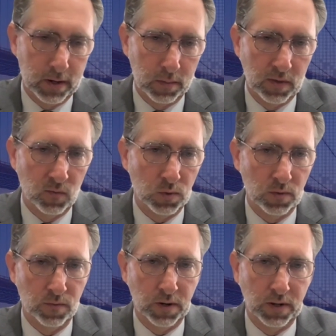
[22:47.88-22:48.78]
even
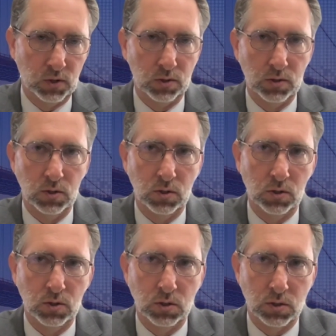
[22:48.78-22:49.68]
within financial
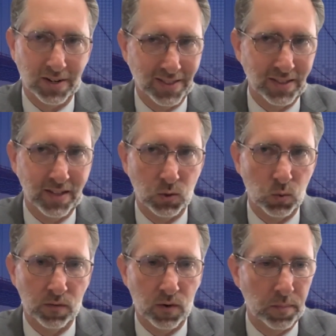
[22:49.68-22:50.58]
institutions. And I think that's
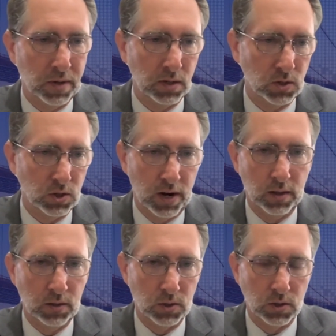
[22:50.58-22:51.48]
one of our biggest
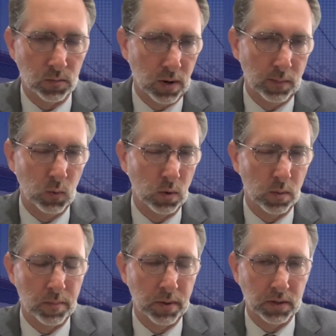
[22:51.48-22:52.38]
challenges, and probably one of
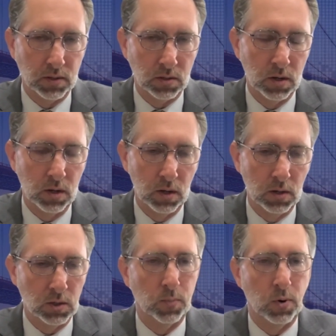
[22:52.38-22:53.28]
my biggest
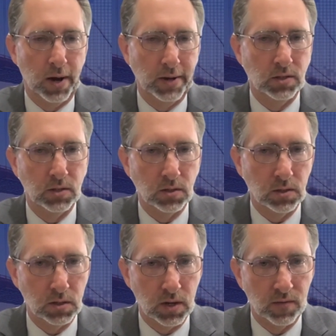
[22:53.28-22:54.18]

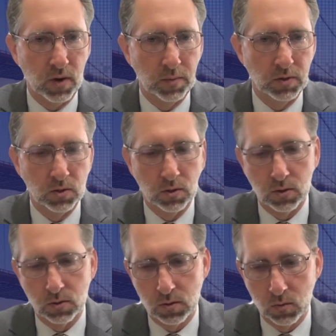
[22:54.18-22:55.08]
surprises as I've come into
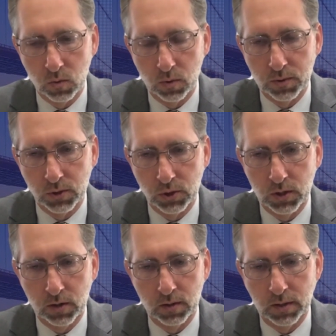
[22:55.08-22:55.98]
this role this
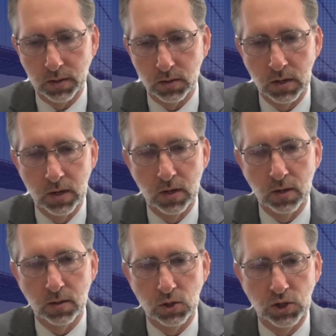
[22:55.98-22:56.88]
year, is
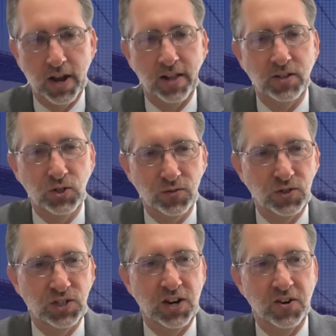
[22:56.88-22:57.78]
the challenge of
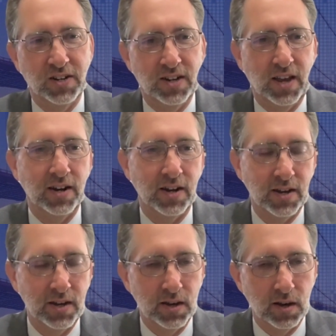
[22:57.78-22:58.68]
sharing data
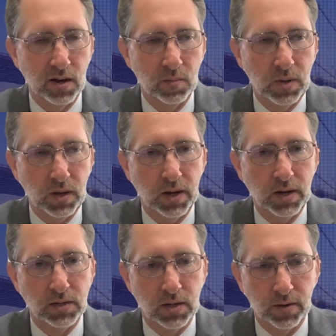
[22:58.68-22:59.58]

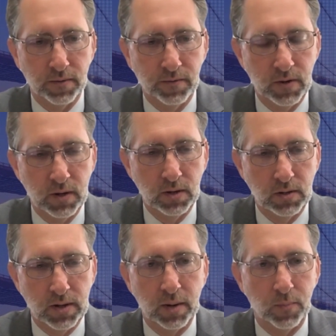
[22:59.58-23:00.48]
because of
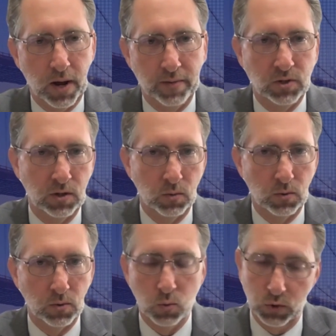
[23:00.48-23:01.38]
data privacy
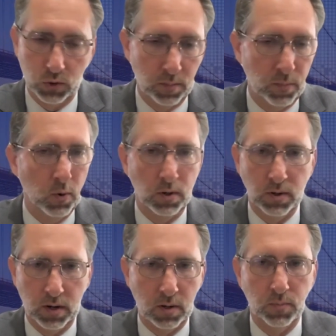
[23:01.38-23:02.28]
rules, which are important.
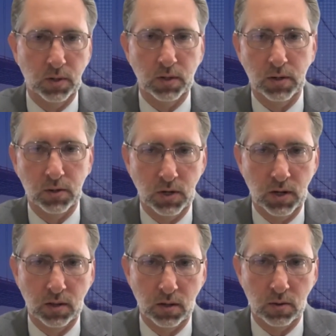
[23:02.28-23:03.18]
I completely
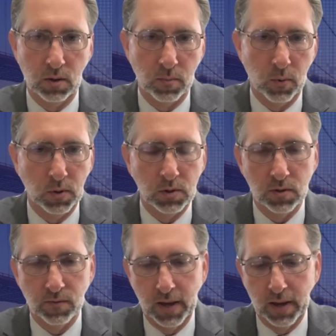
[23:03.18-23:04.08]
understand the importance
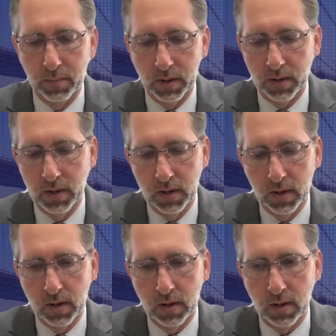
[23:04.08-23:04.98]
of that, but
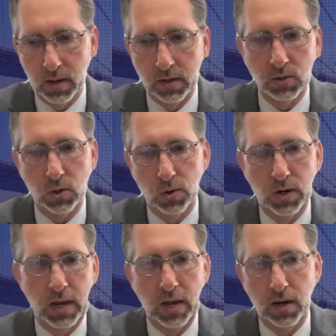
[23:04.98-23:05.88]
it is
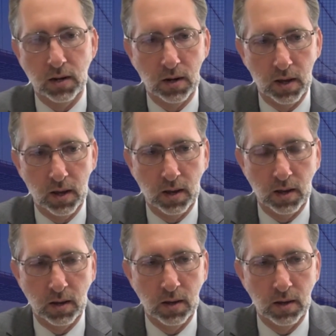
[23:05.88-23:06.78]
creating
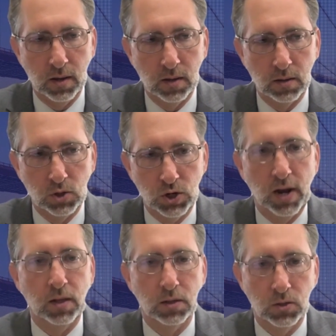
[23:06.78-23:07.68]
a
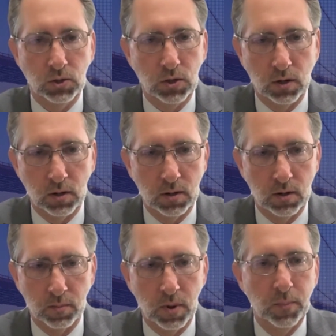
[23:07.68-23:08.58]
challenge and
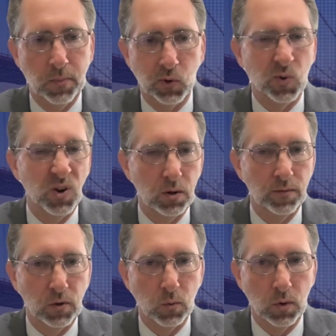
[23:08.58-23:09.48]
a bump in the road,
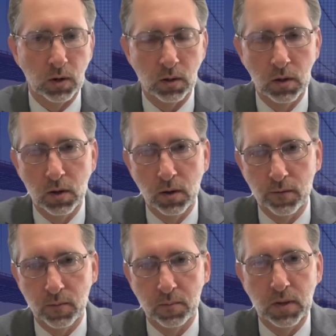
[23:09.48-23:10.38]
if you will,
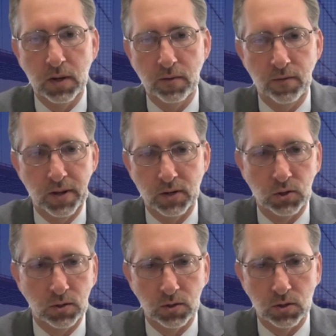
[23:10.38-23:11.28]
for many
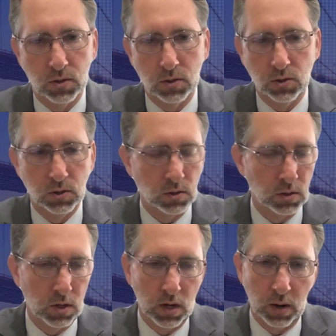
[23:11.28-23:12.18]
financial institutions.